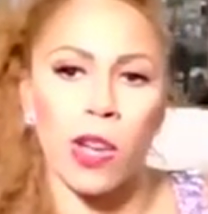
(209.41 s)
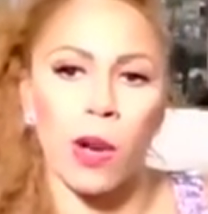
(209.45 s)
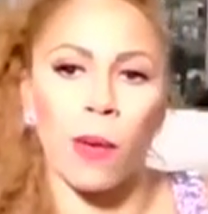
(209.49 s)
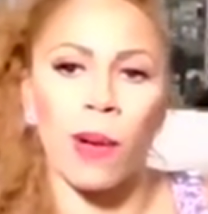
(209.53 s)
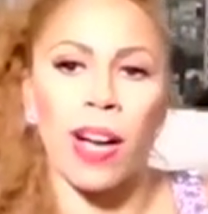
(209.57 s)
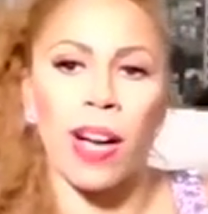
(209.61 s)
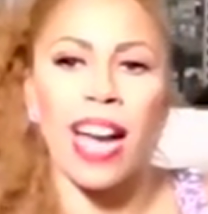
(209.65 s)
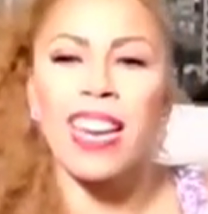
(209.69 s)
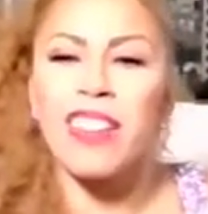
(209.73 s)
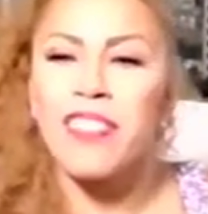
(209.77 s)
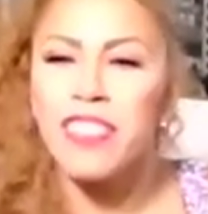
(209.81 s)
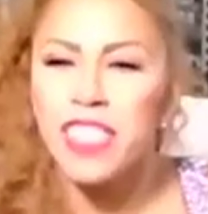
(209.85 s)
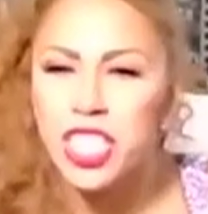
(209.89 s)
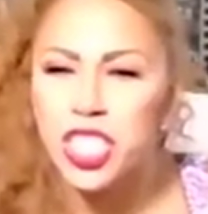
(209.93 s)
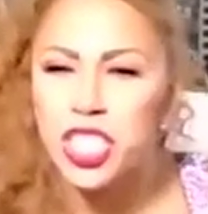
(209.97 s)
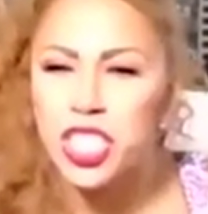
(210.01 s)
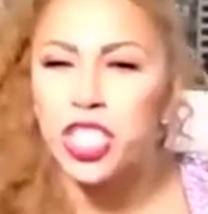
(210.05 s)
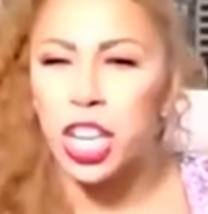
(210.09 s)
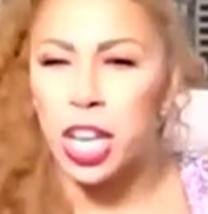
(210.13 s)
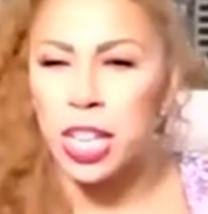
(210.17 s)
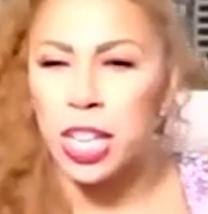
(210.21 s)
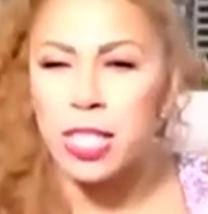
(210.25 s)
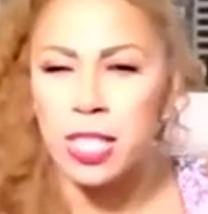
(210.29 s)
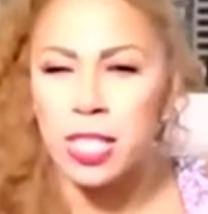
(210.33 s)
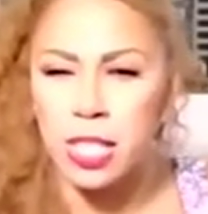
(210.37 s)
kind of
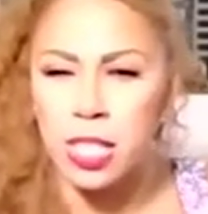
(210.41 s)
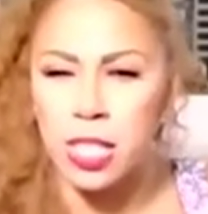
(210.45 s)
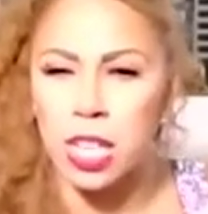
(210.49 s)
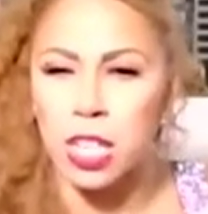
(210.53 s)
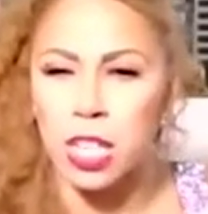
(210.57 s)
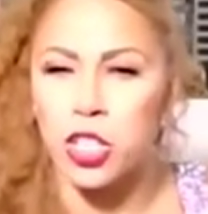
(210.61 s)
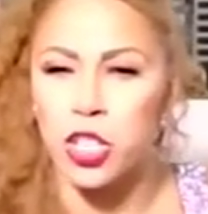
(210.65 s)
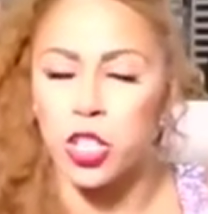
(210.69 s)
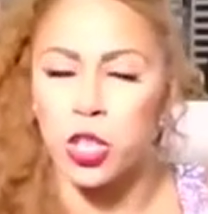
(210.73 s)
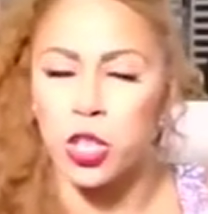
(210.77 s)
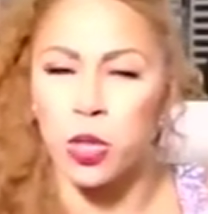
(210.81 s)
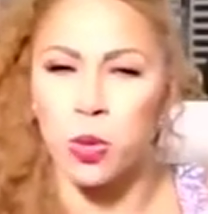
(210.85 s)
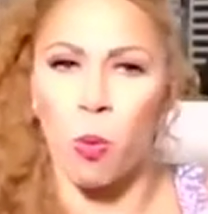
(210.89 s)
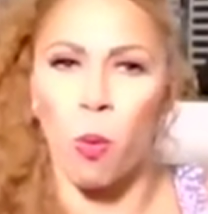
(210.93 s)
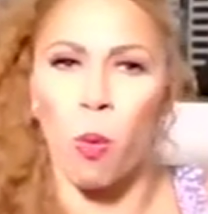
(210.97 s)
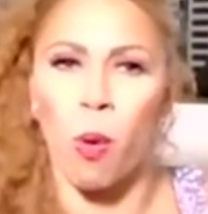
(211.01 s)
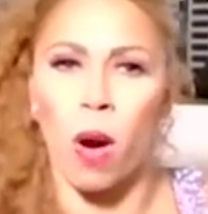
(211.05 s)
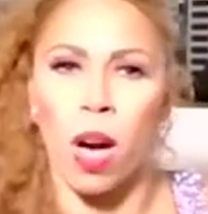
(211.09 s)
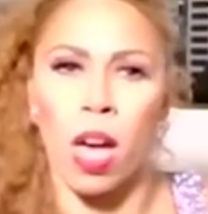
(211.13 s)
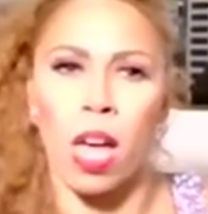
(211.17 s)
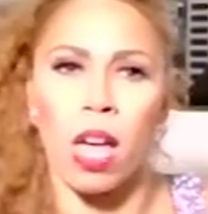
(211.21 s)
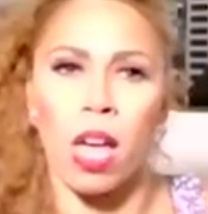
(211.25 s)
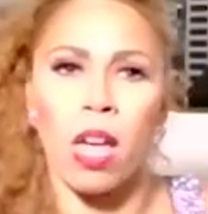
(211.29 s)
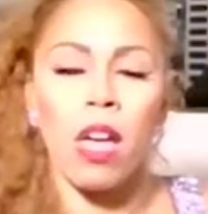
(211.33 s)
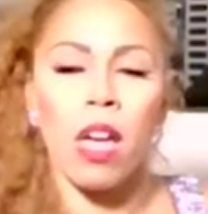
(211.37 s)
adjusted to
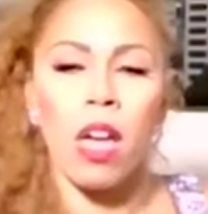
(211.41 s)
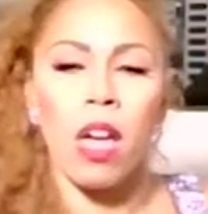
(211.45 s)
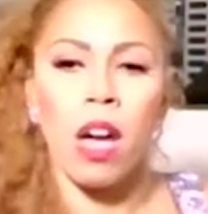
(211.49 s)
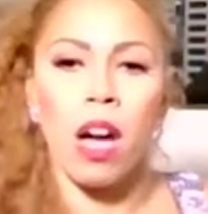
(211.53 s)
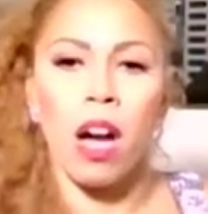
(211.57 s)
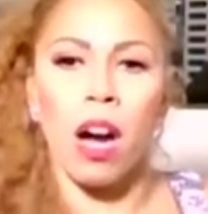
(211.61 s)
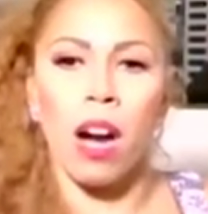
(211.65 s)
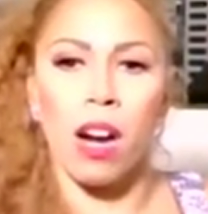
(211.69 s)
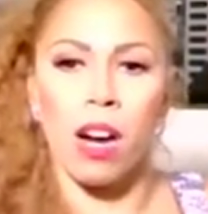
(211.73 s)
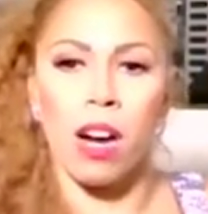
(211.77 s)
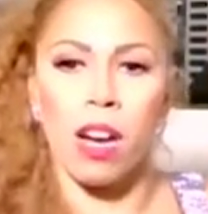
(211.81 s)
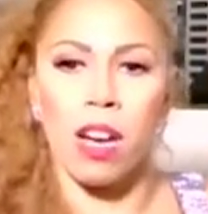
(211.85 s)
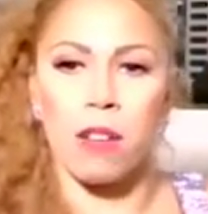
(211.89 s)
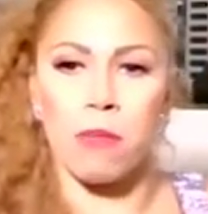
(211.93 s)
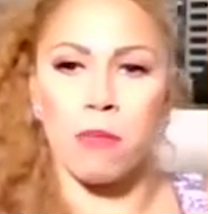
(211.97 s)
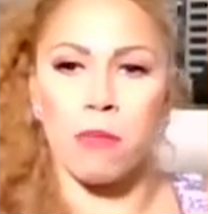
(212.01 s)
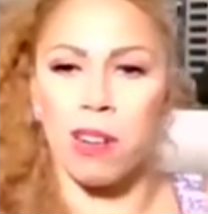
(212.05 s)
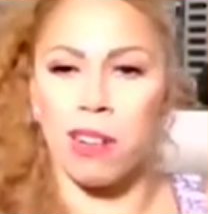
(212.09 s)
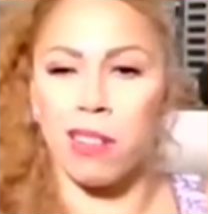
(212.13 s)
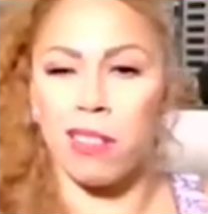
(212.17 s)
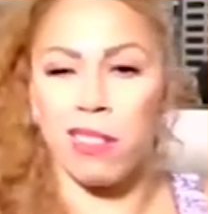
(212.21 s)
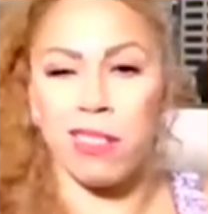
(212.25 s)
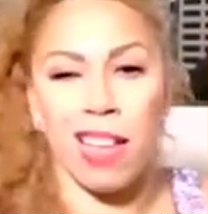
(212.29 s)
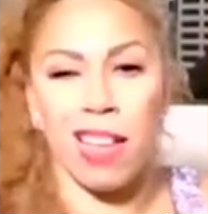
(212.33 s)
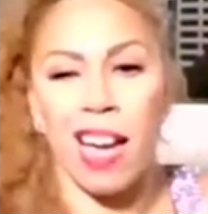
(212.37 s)
what
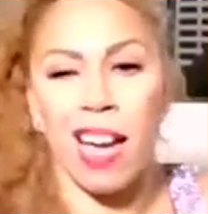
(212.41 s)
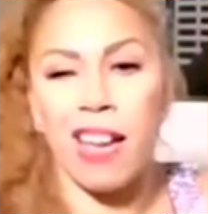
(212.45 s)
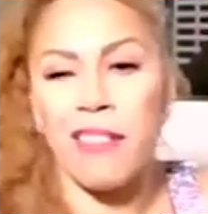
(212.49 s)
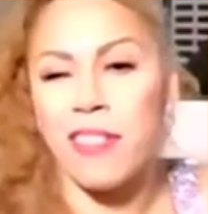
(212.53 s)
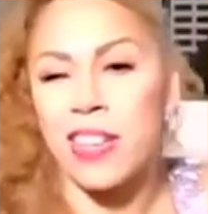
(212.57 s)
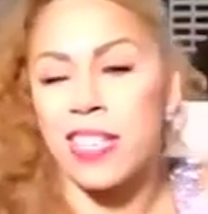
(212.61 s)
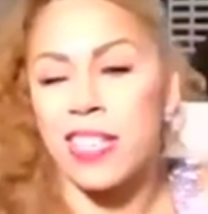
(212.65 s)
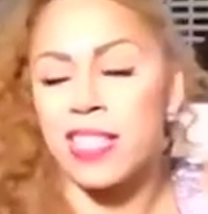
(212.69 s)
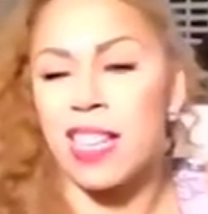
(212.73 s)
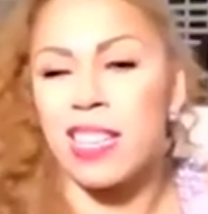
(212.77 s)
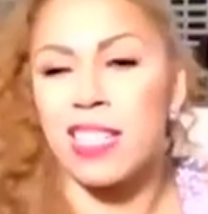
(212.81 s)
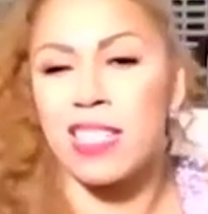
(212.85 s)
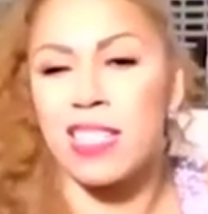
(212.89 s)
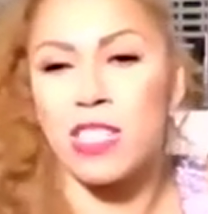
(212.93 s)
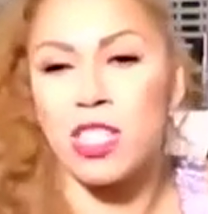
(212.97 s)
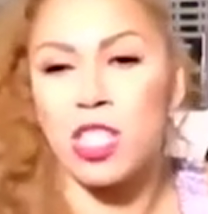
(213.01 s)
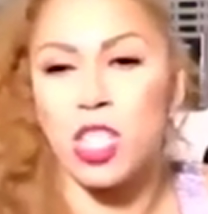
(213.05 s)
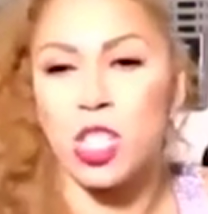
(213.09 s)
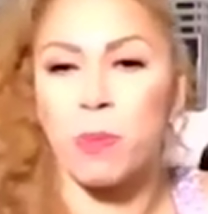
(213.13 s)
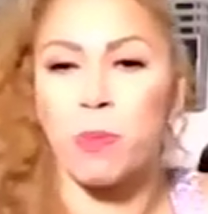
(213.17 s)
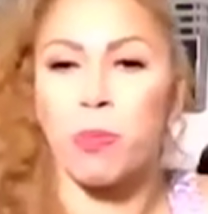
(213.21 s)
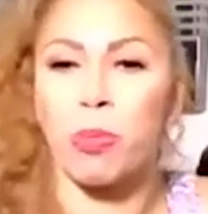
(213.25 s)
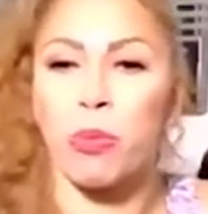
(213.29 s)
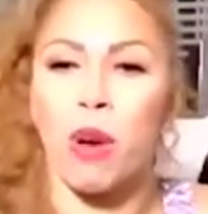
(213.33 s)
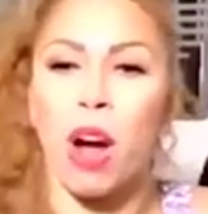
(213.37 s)
our life has kind of
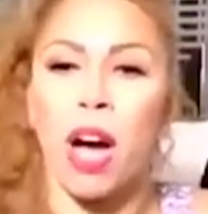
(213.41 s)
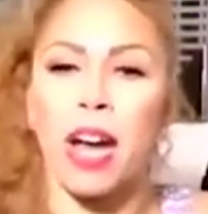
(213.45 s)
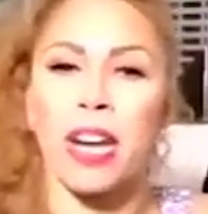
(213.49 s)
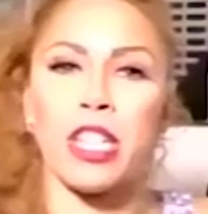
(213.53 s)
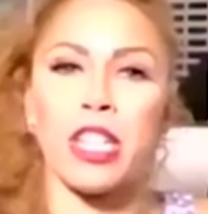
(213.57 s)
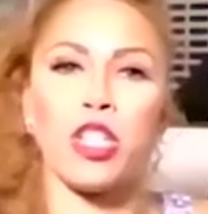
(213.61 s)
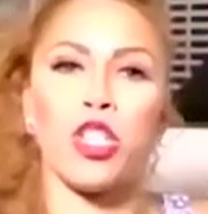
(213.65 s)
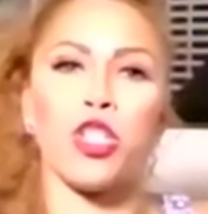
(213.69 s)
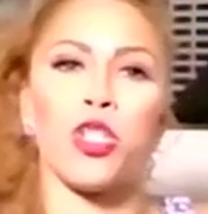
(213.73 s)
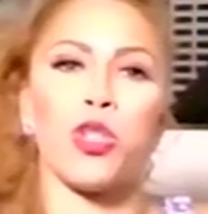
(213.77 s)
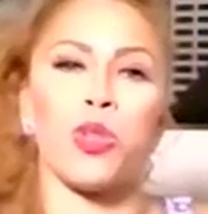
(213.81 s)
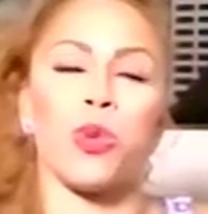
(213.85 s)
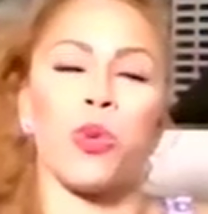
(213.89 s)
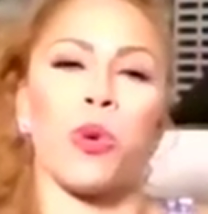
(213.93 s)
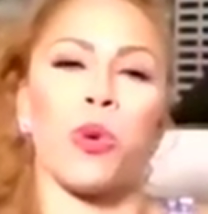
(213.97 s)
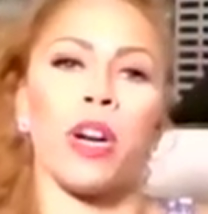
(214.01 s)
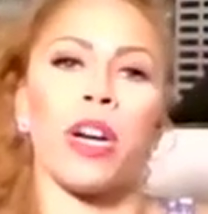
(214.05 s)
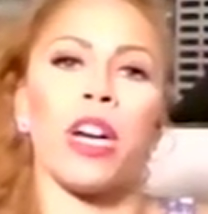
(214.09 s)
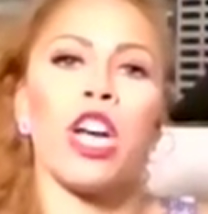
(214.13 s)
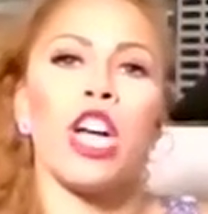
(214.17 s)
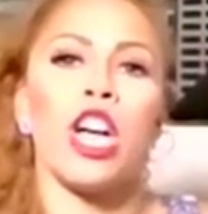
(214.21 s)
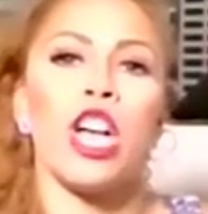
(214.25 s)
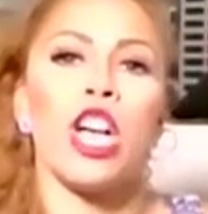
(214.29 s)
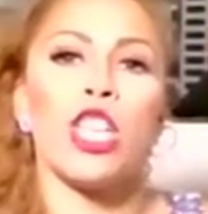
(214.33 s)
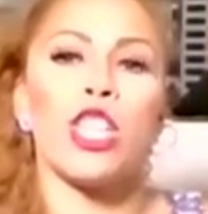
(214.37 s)
just brought in store.